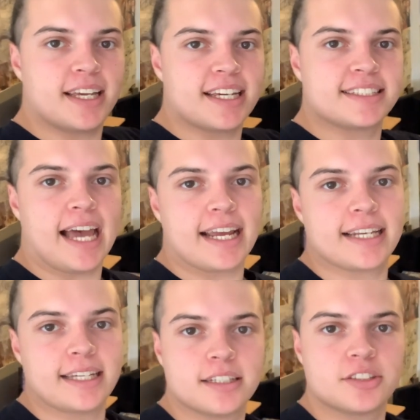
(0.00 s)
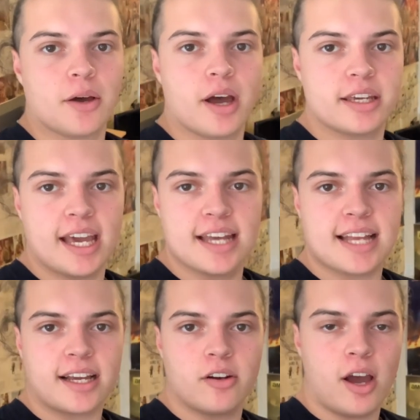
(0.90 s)
Exactly. So yeah,
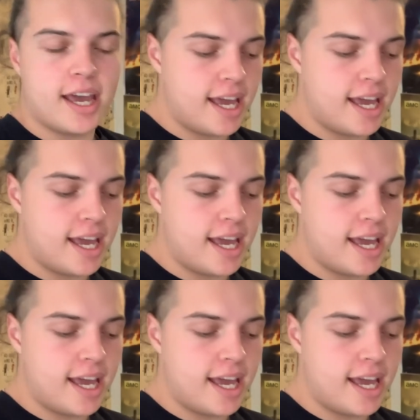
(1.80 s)
Zach and I are